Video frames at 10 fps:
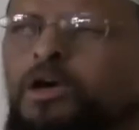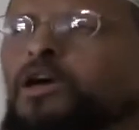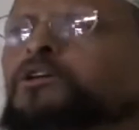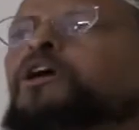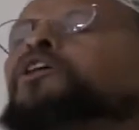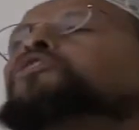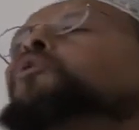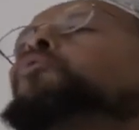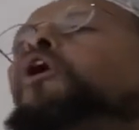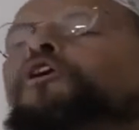and, in
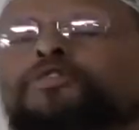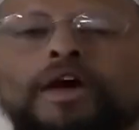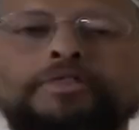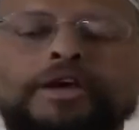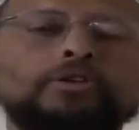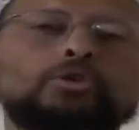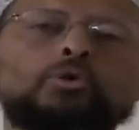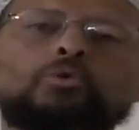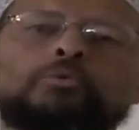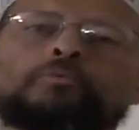the work that they
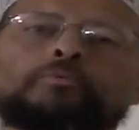do,